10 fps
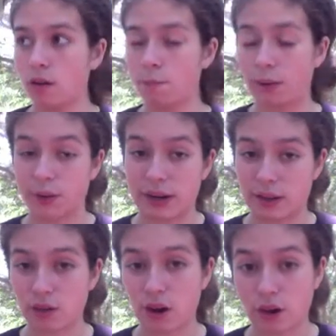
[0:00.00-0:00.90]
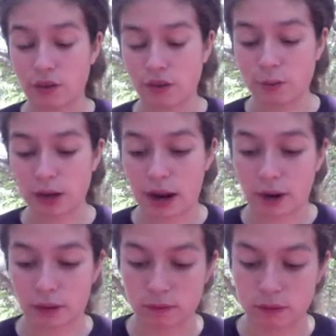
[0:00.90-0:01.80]
belly dance costume
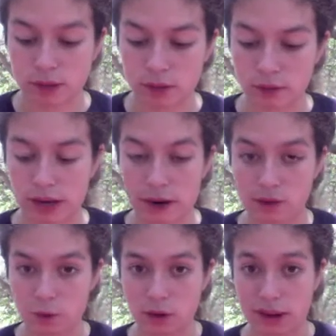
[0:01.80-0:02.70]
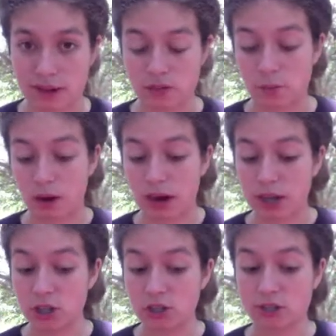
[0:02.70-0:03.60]
that everyone has to buy.
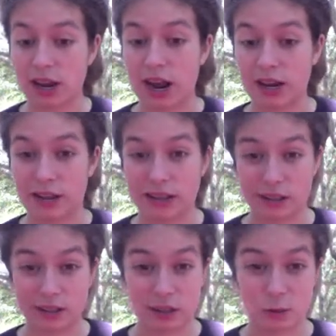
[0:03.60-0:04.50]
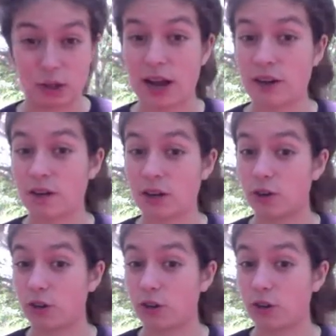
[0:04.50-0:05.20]
You just kind of get what you have out of your